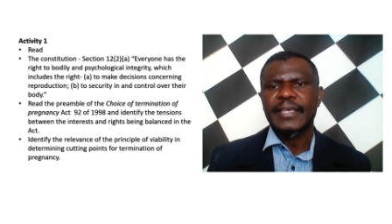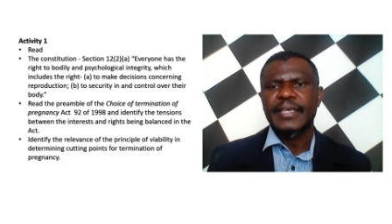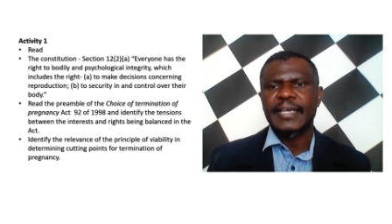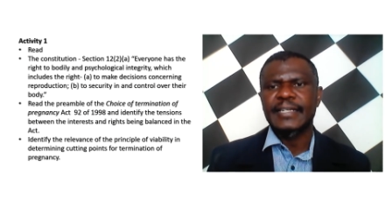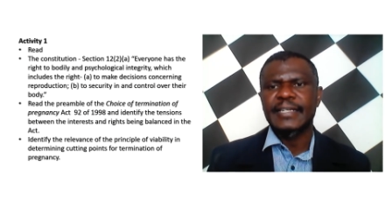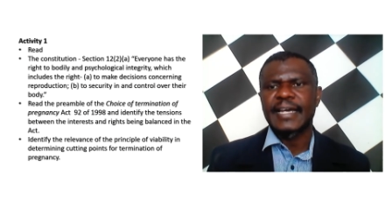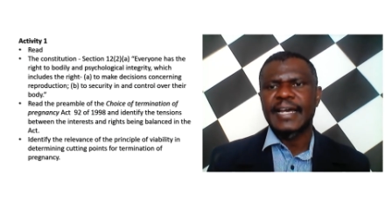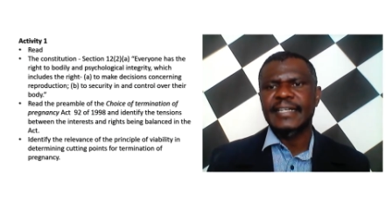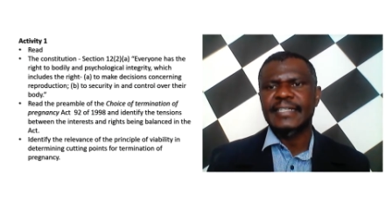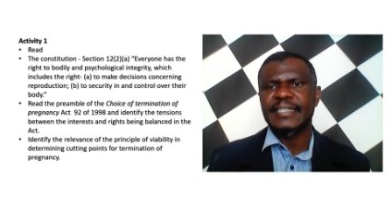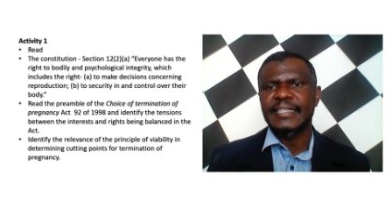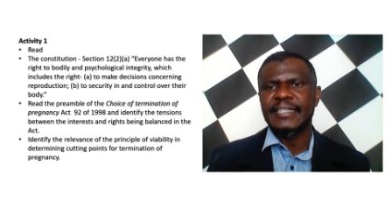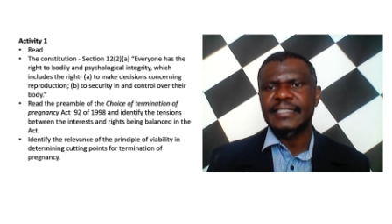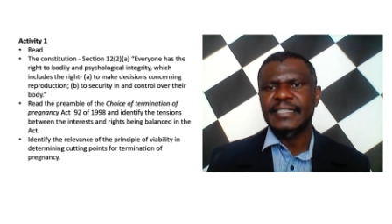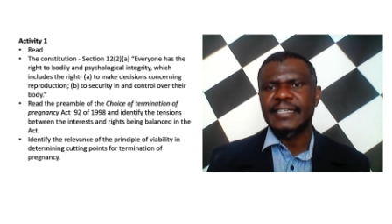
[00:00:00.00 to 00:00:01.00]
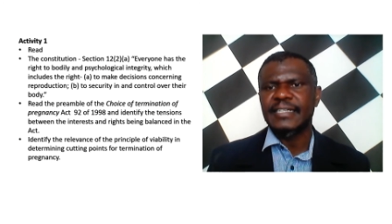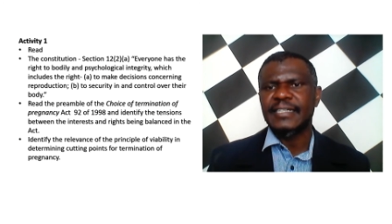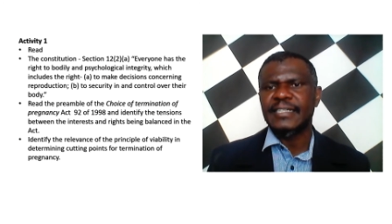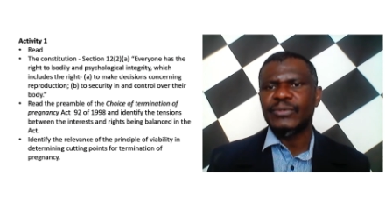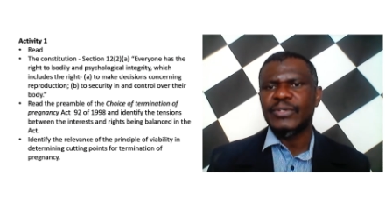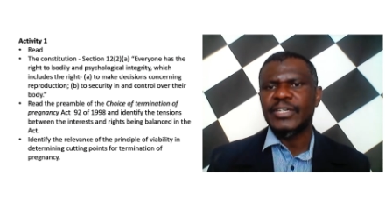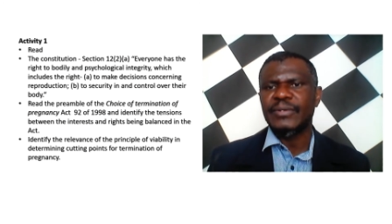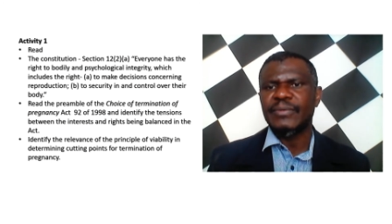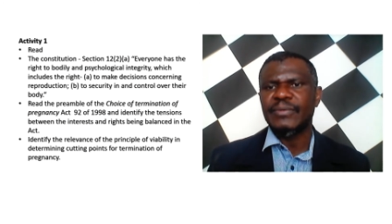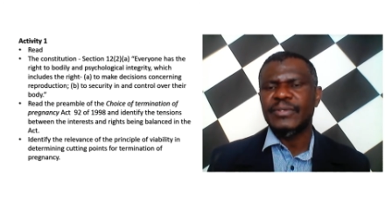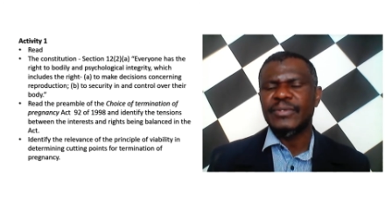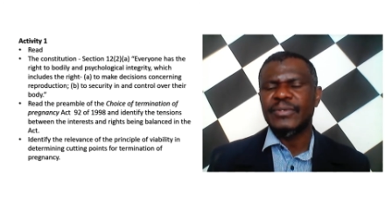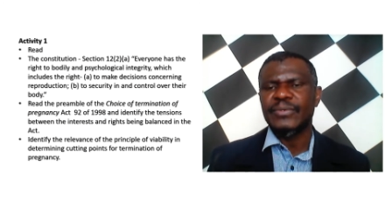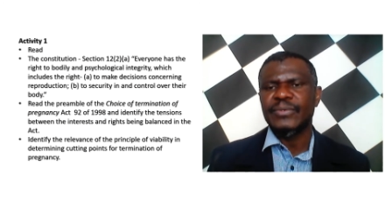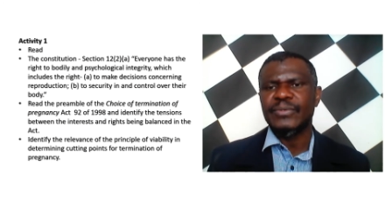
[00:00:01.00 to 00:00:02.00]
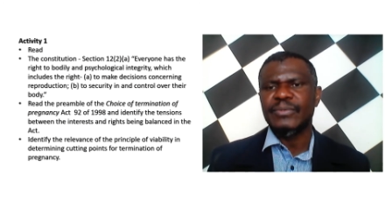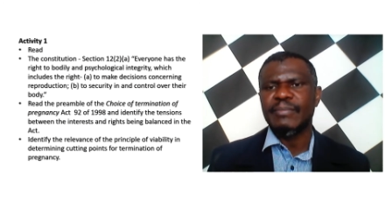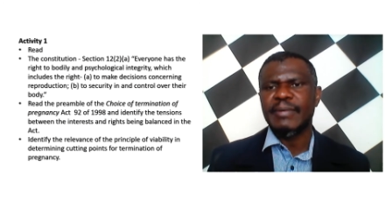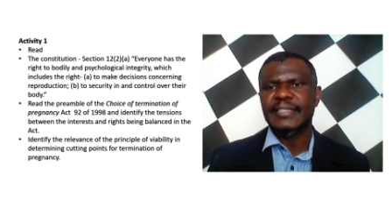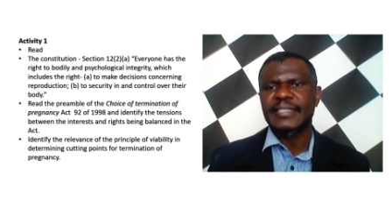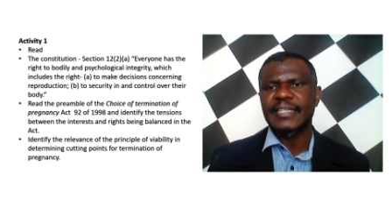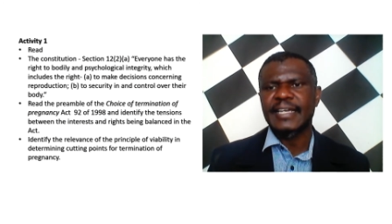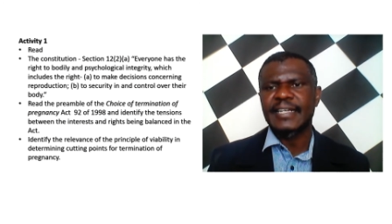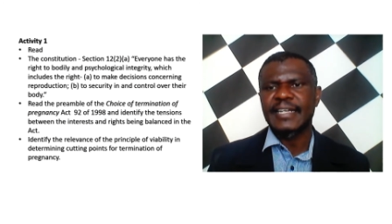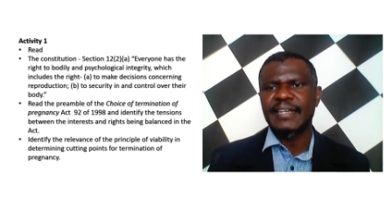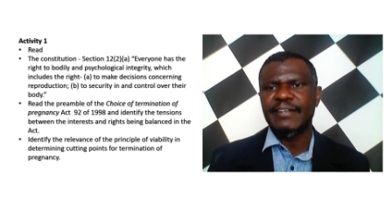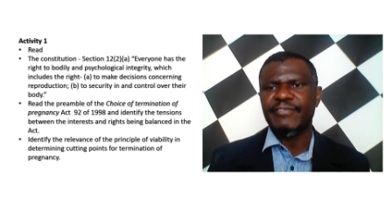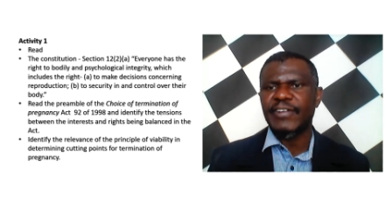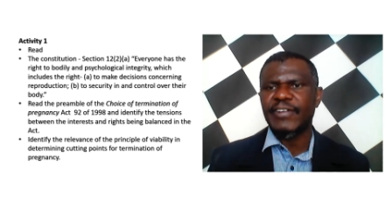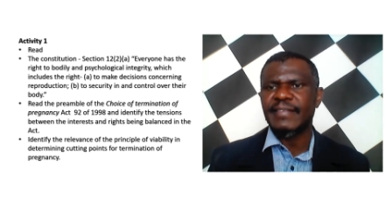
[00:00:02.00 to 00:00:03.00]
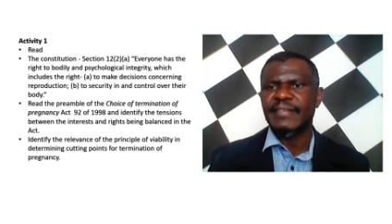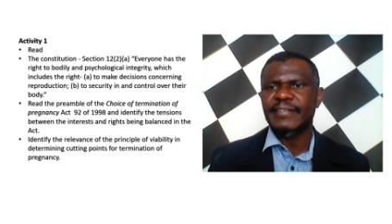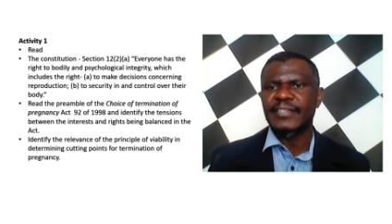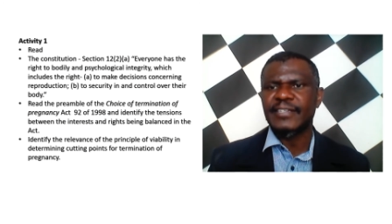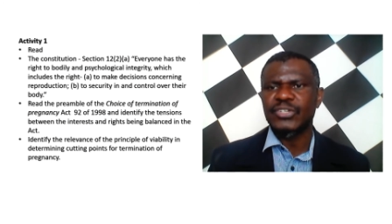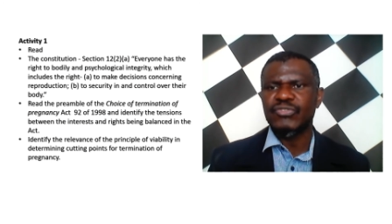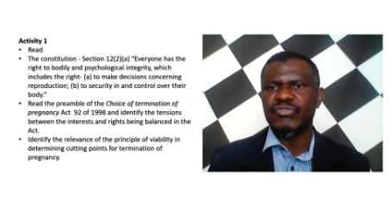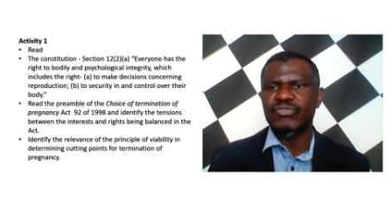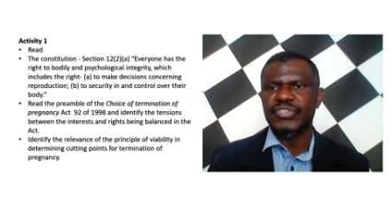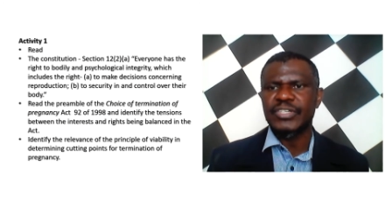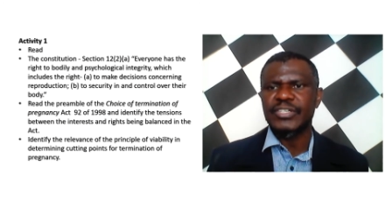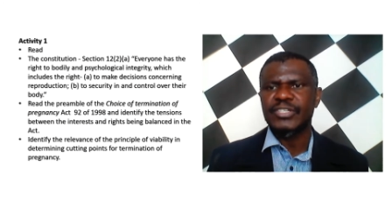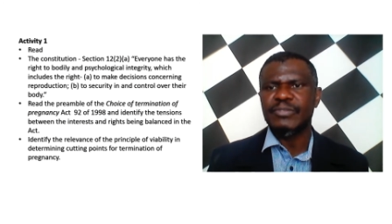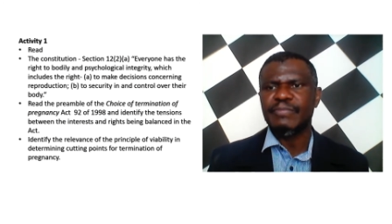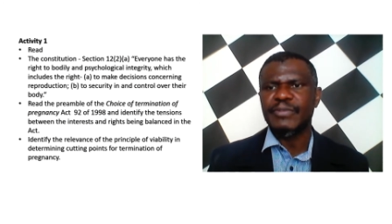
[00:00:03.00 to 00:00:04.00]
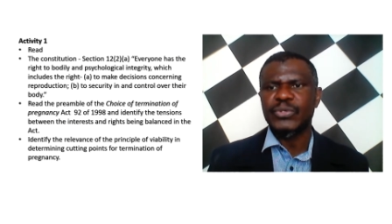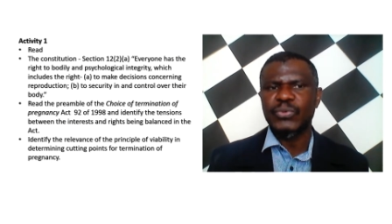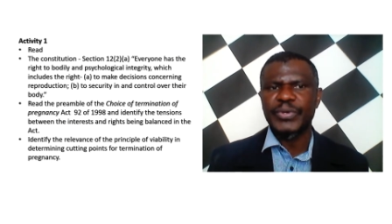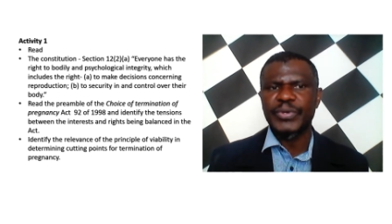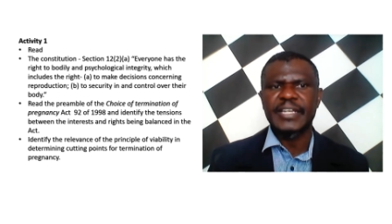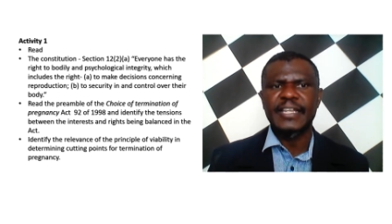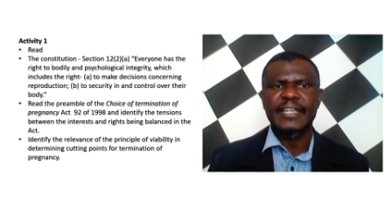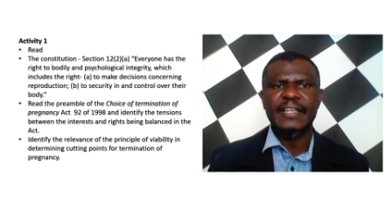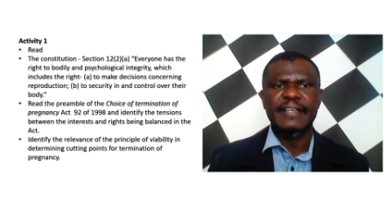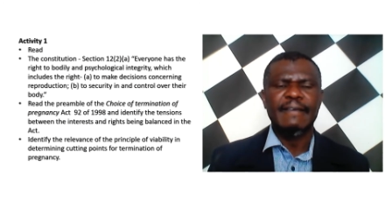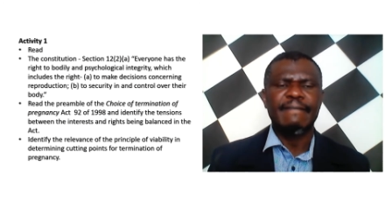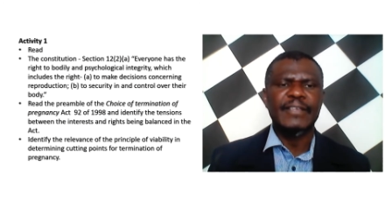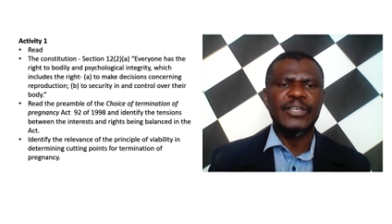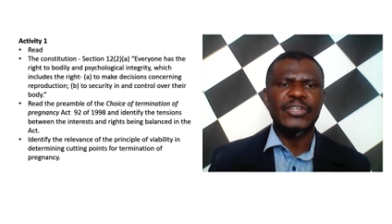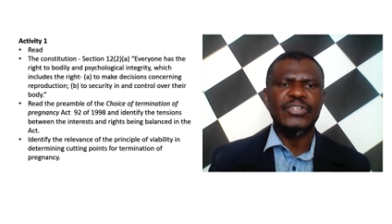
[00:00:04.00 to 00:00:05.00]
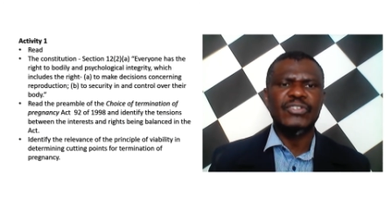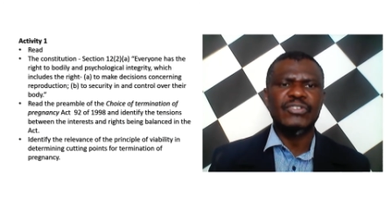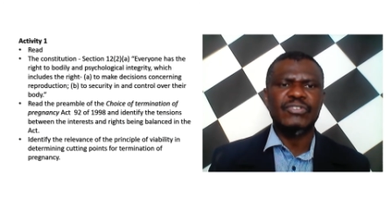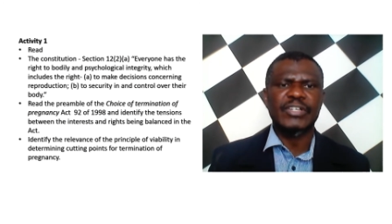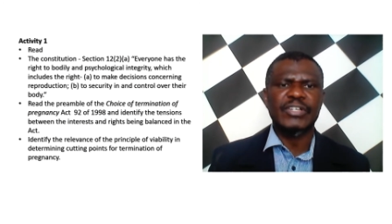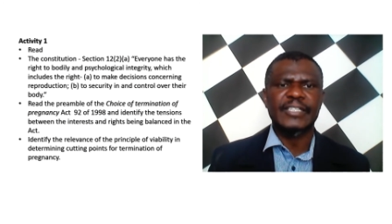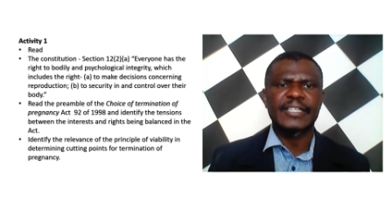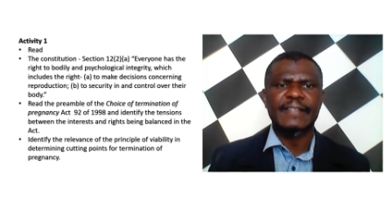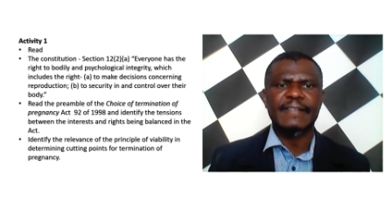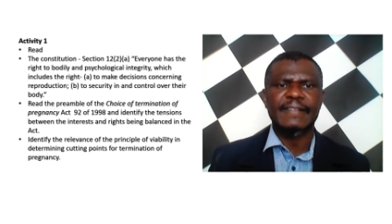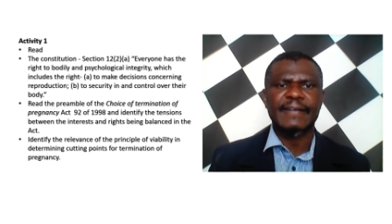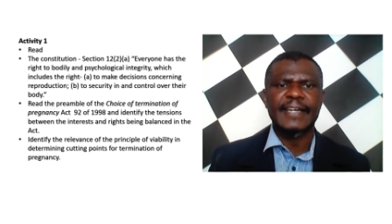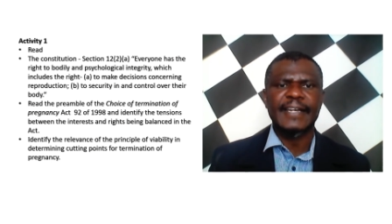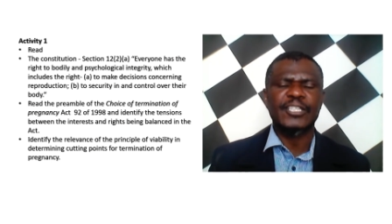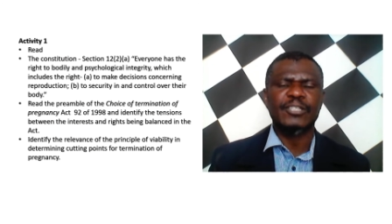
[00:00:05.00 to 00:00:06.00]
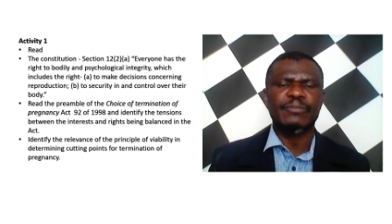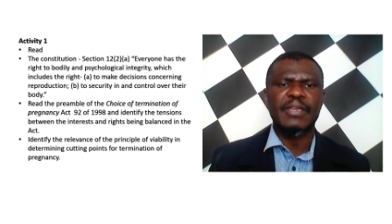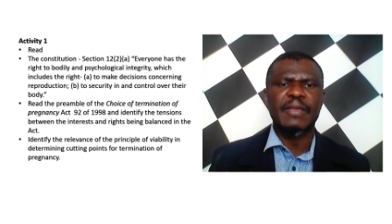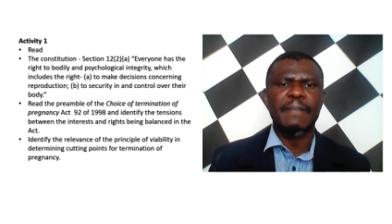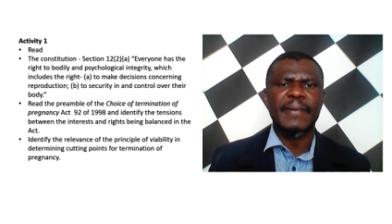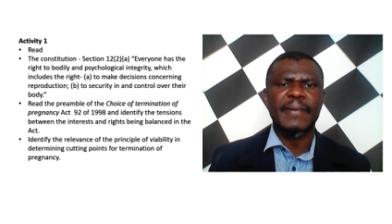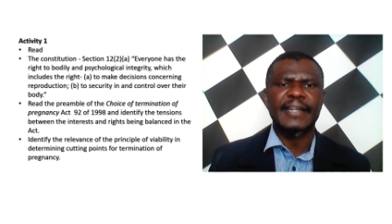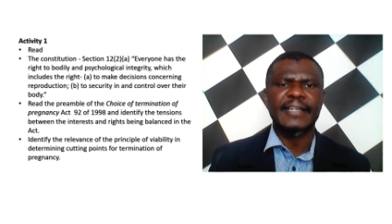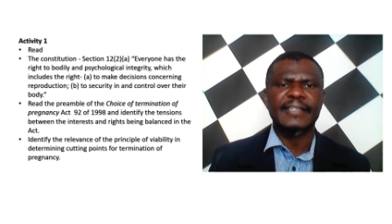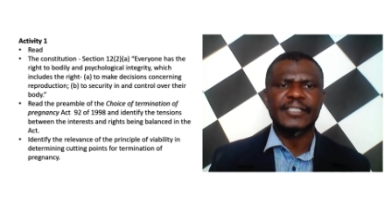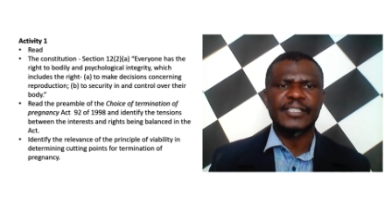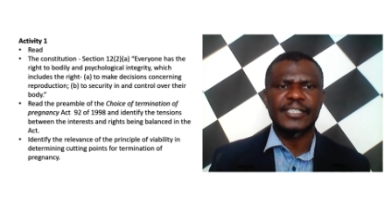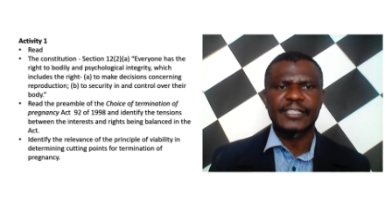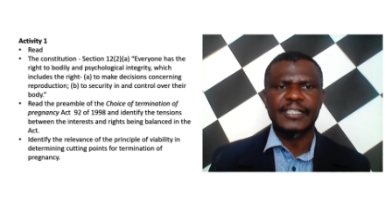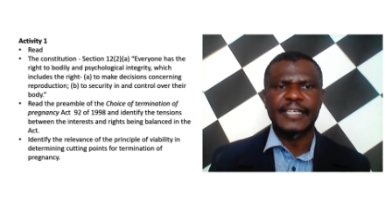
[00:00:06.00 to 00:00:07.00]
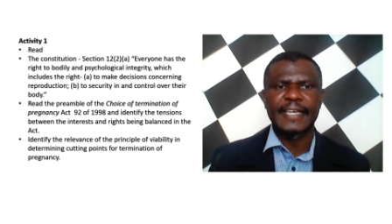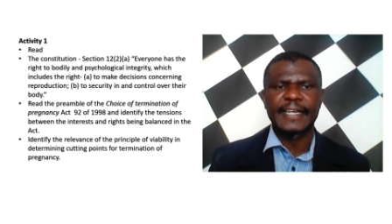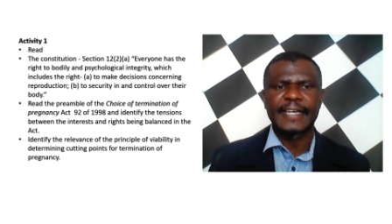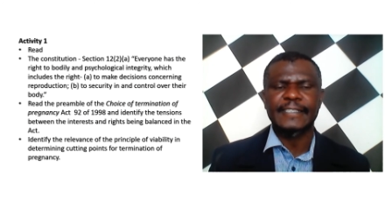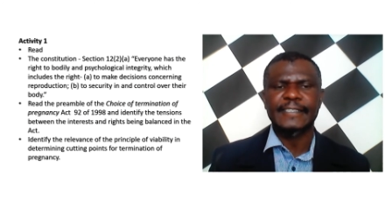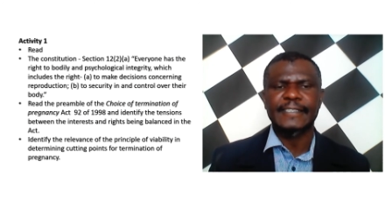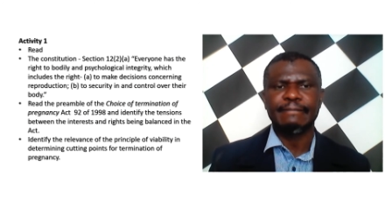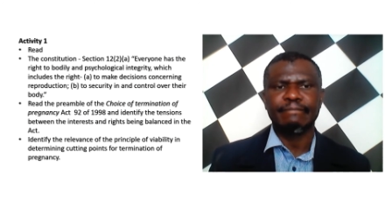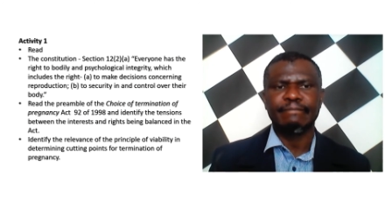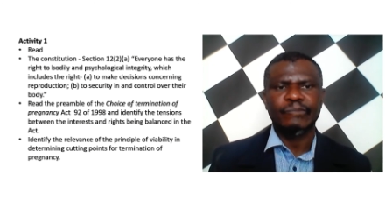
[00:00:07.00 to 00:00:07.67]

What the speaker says: and you must identify the tensions between the interests and the rights being balanced in the Act.